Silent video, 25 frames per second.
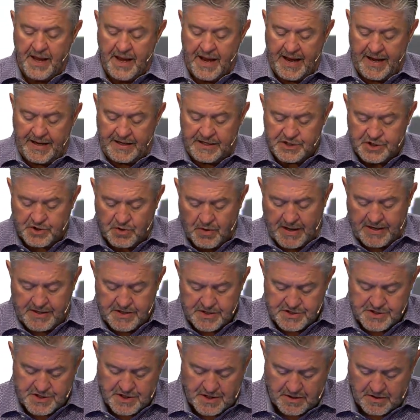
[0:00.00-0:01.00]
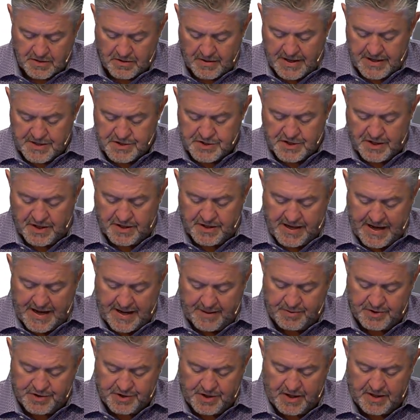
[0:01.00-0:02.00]
and his great-grandson
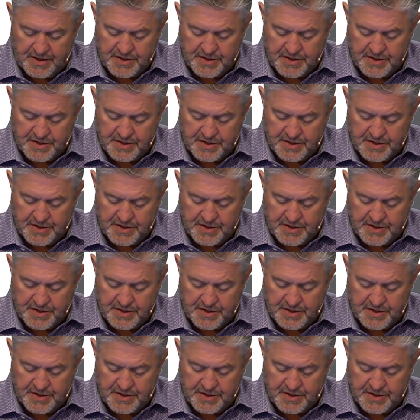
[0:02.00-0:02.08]
Abijah.